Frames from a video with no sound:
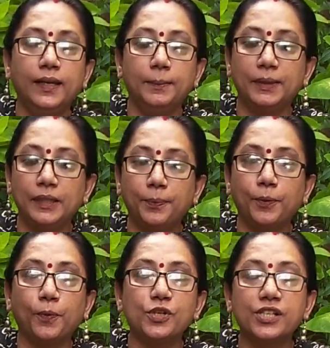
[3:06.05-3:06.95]
but the
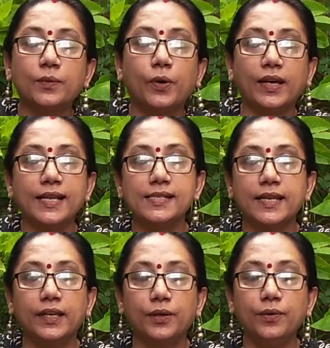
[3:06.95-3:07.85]
proportion what I
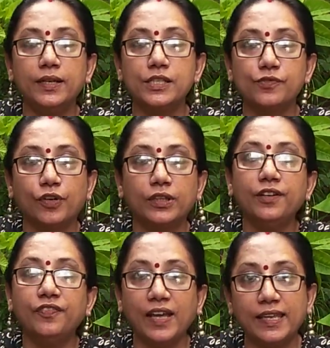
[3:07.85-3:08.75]
said you is for the
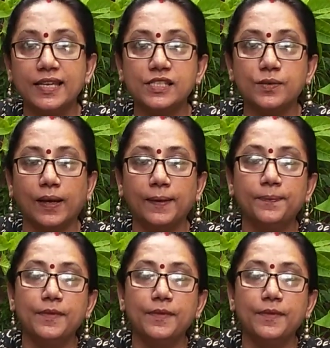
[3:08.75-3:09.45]
5 kg one.